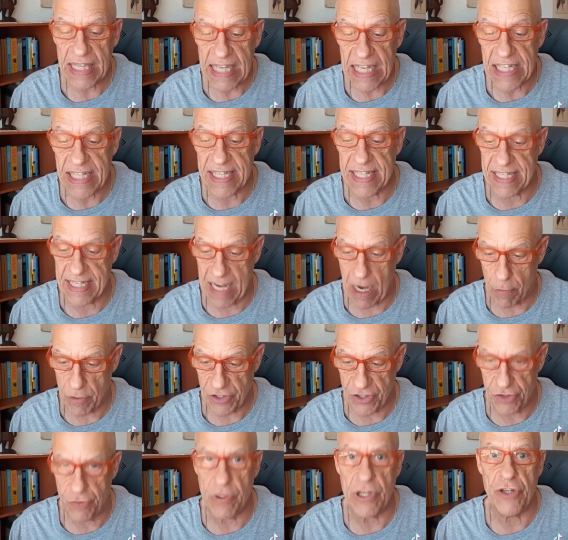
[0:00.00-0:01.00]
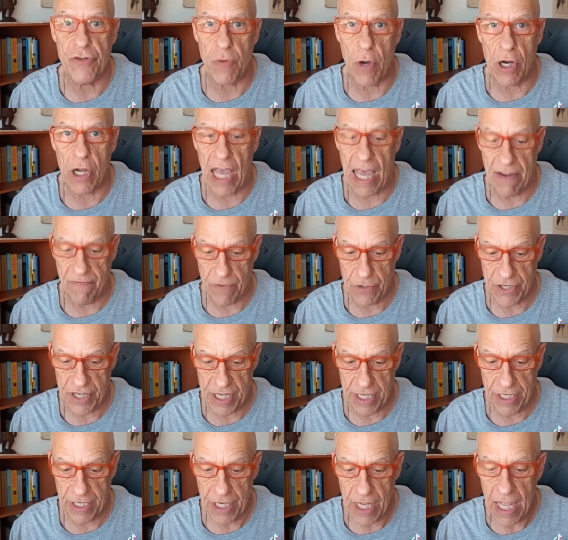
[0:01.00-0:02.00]
least scary street drug I ever
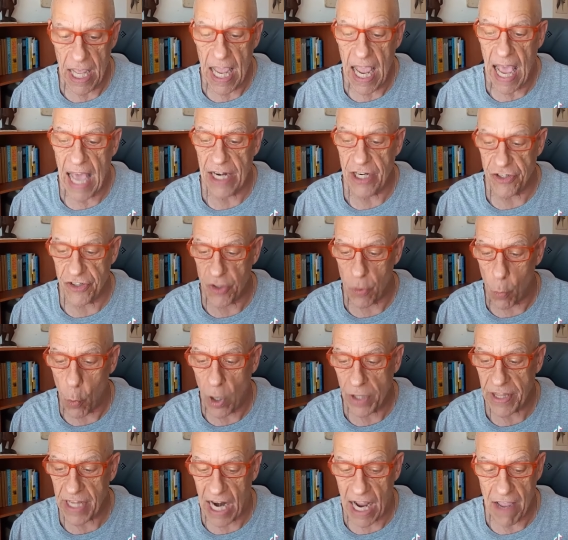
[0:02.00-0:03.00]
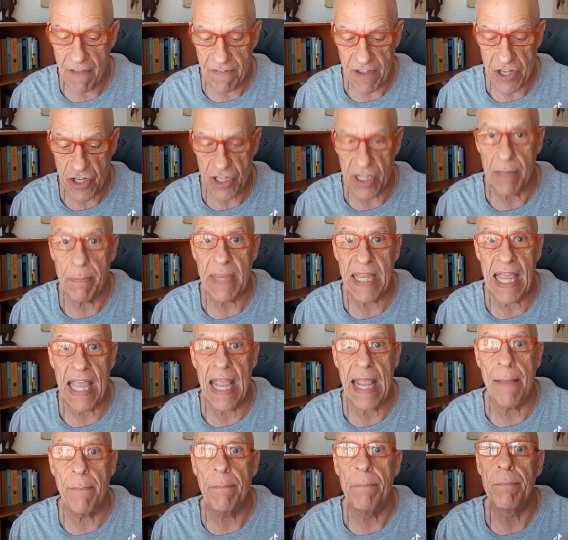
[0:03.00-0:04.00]
did, and is the one that I eventually
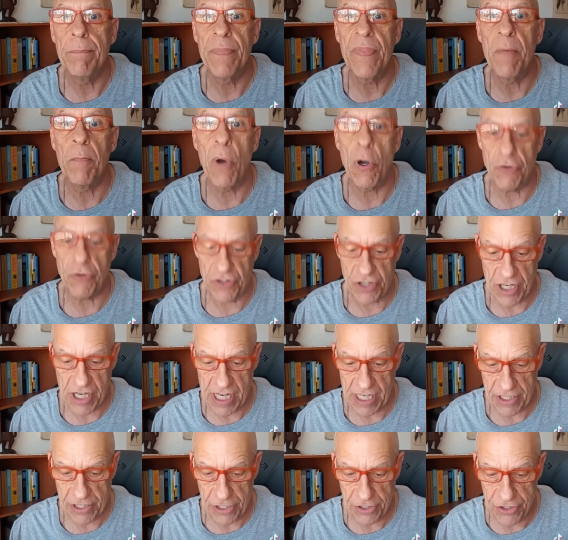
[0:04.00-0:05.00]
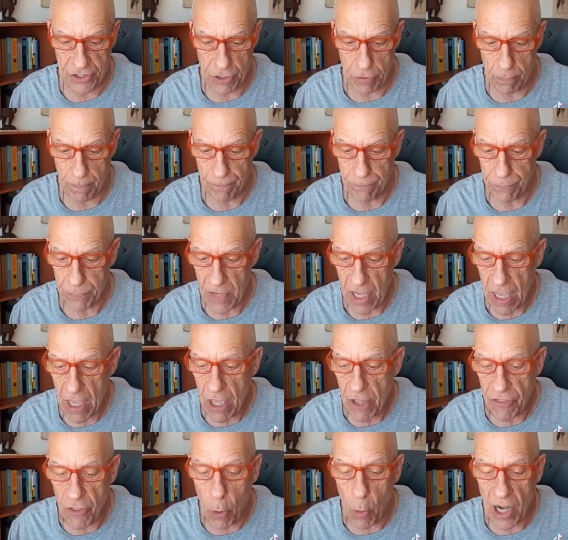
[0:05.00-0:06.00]
became the most addicted to.
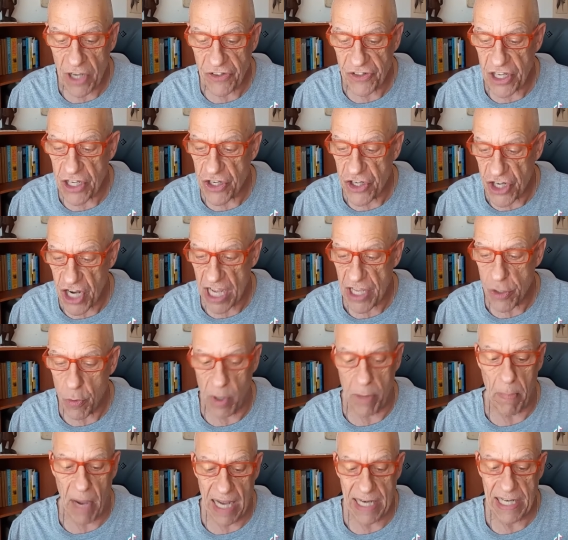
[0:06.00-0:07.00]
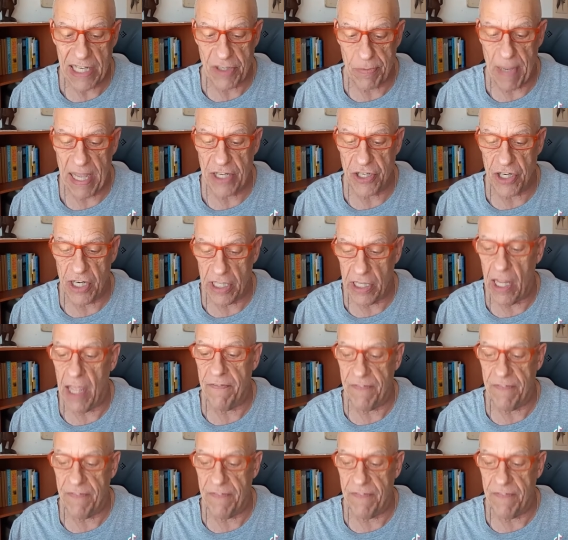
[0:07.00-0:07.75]
Though I see genuine mind expansion and